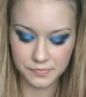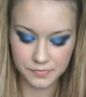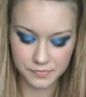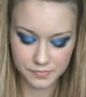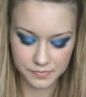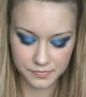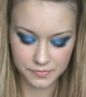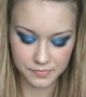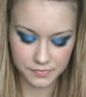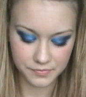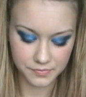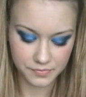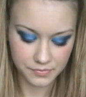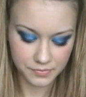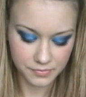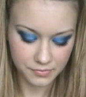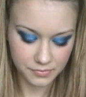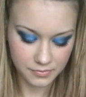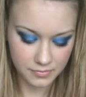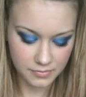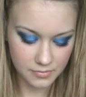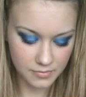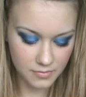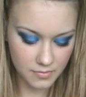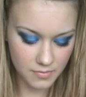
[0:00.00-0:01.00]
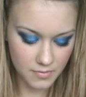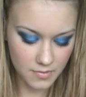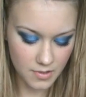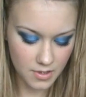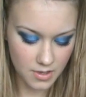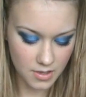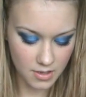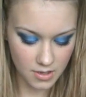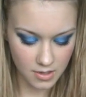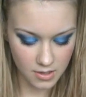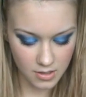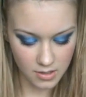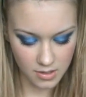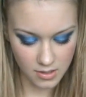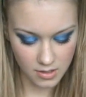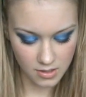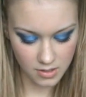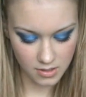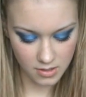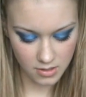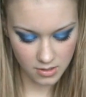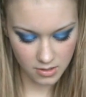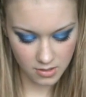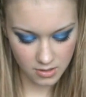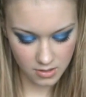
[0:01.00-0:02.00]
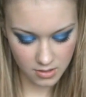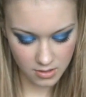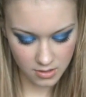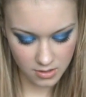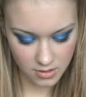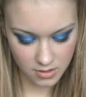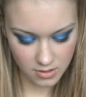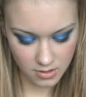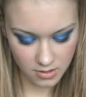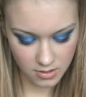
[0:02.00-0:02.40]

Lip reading: Nothing is said.